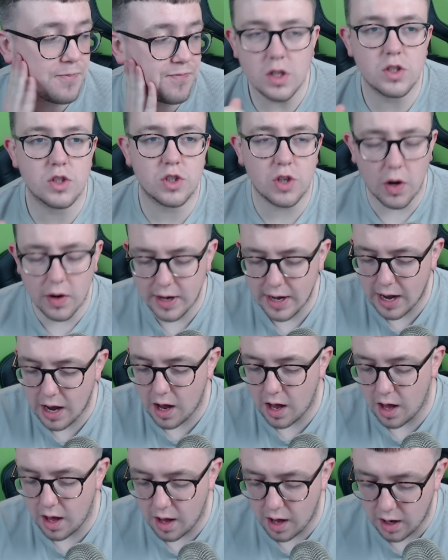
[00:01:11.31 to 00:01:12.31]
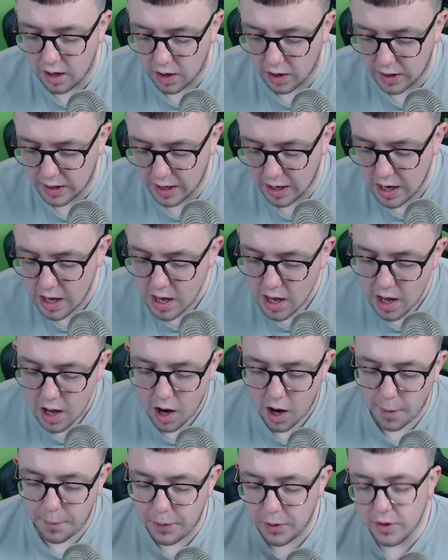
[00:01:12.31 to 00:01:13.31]
So yeah, like,
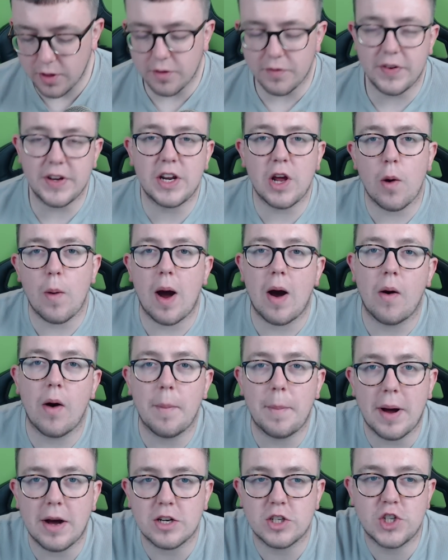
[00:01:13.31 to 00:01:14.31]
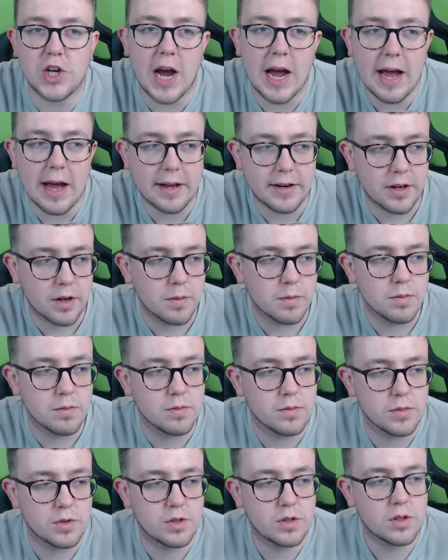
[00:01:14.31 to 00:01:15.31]
I'll put the video out about Che
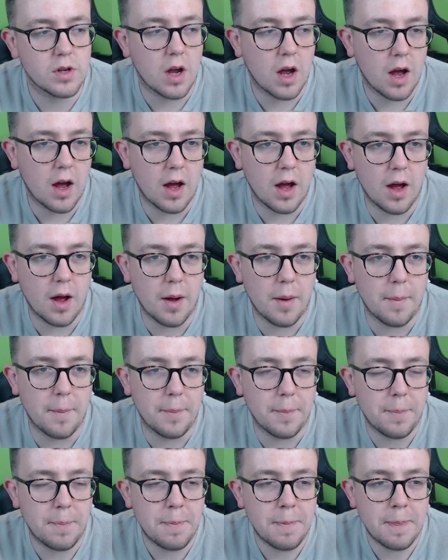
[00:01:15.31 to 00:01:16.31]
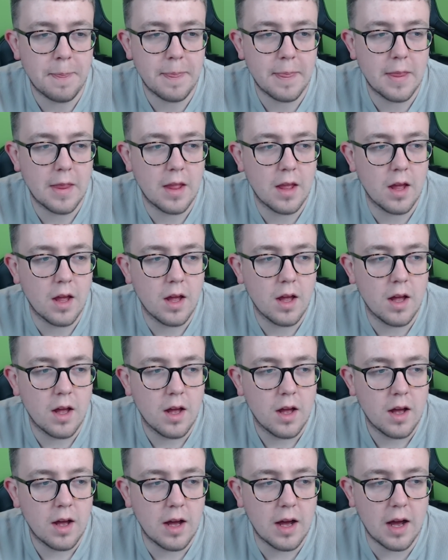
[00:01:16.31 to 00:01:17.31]
Adams, and
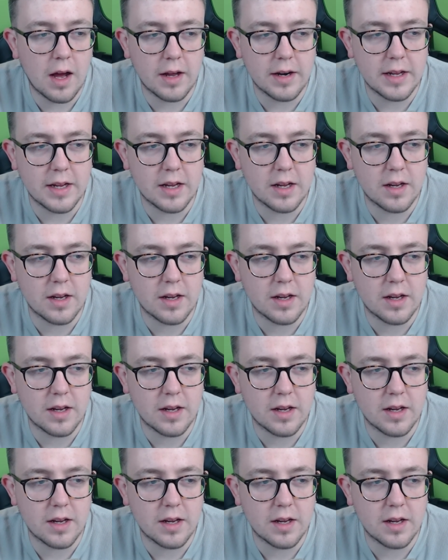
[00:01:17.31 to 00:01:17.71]
it,